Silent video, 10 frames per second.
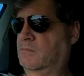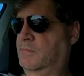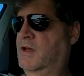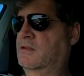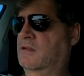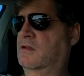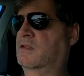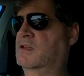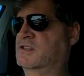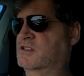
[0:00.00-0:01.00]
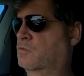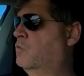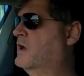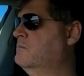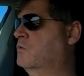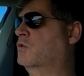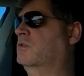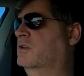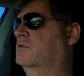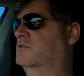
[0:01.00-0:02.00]
But there's just one
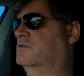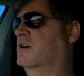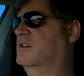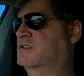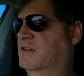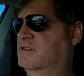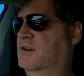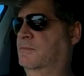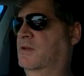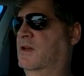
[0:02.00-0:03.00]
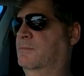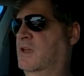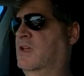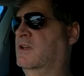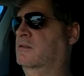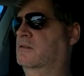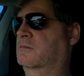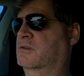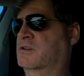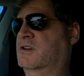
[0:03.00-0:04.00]
more little strange section up up ahead,
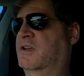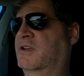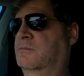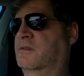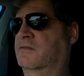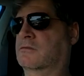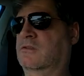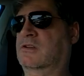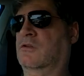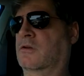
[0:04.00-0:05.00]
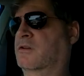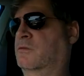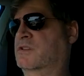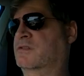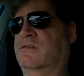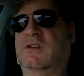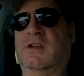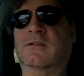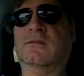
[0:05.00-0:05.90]
which I'll show you before we call it a quits for this video.